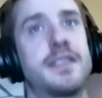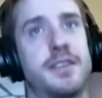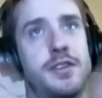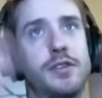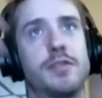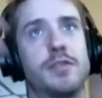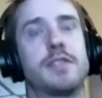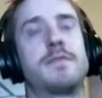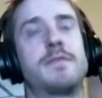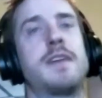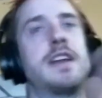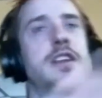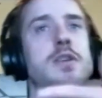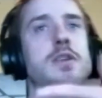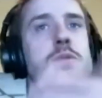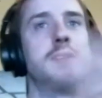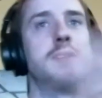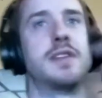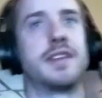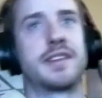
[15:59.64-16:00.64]
to defend
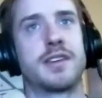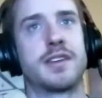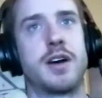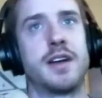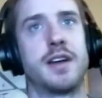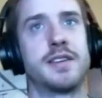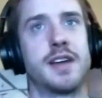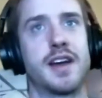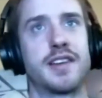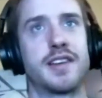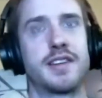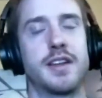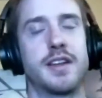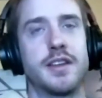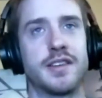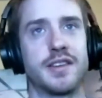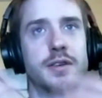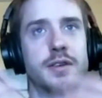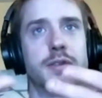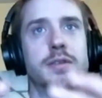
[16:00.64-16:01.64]
you in this context, and
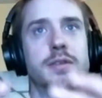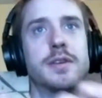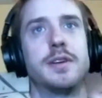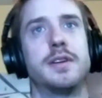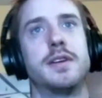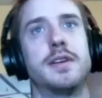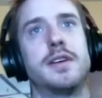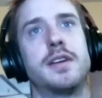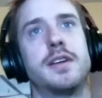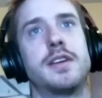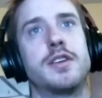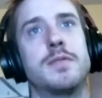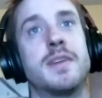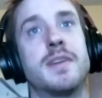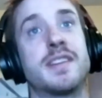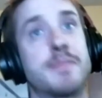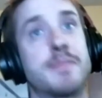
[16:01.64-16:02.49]
so you must